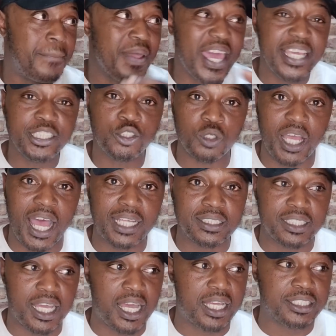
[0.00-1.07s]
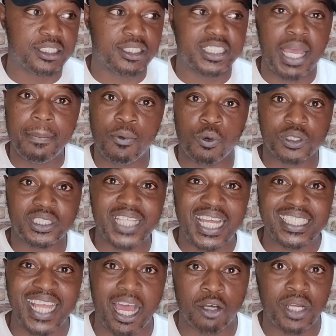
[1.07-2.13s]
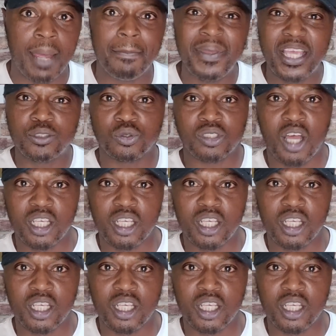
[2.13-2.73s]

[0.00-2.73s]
Paige and uh, Gemma was sat down and Paige was